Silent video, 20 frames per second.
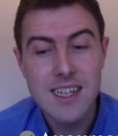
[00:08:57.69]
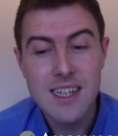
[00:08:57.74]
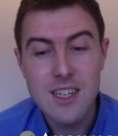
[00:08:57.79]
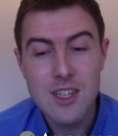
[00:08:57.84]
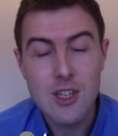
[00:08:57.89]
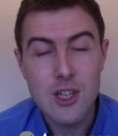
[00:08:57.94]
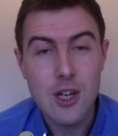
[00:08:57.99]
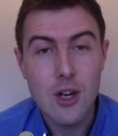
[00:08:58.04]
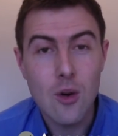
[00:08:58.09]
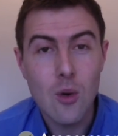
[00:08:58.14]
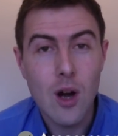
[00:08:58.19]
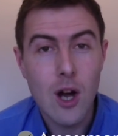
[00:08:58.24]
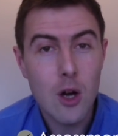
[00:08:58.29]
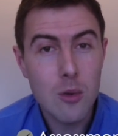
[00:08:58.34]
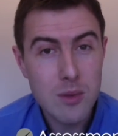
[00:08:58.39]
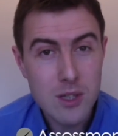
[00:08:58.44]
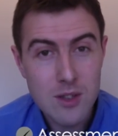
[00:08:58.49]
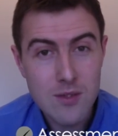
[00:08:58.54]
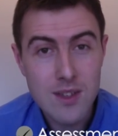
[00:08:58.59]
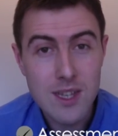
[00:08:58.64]
So I
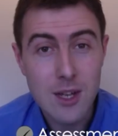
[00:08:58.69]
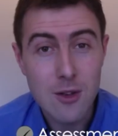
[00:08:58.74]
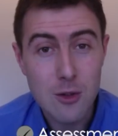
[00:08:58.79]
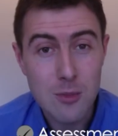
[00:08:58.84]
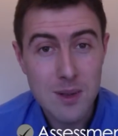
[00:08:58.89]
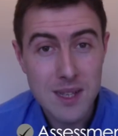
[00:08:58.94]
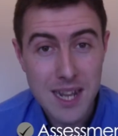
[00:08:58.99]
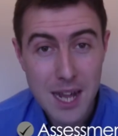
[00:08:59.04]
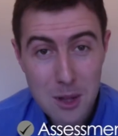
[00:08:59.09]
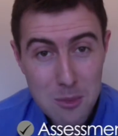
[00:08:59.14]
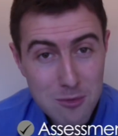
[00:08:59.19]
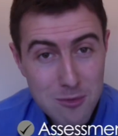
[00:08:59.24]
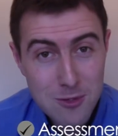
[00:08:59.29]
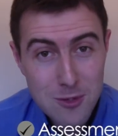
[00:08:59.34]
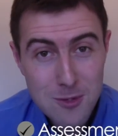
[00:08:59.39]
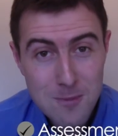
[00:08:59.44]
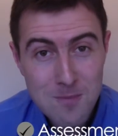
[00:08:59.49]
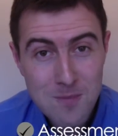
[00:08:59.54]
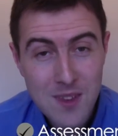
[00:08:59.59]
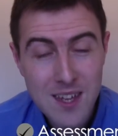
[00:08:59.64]
hope this video has been helpful.